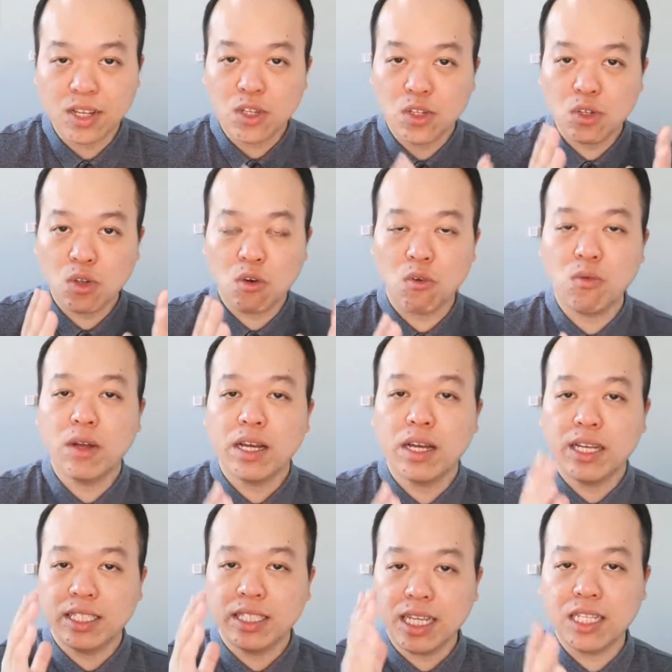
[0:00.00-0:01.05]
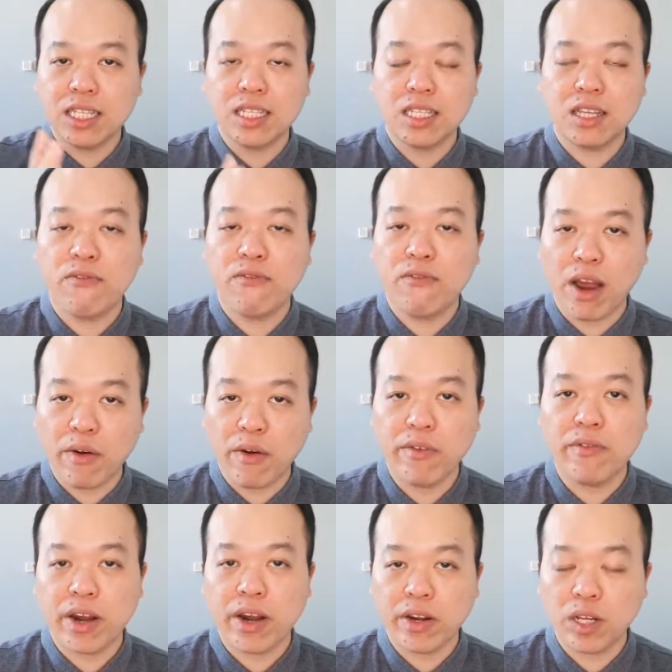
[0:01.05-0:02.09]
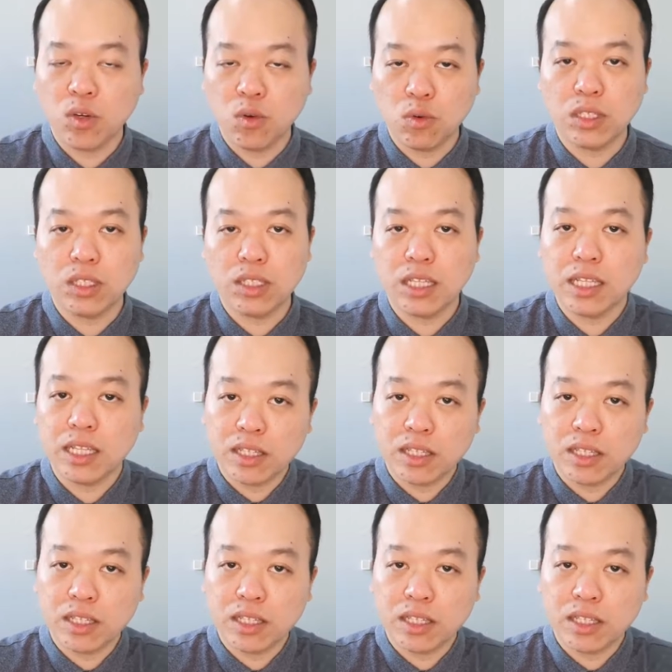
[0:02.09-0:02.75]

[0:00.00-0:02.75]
So this is a very good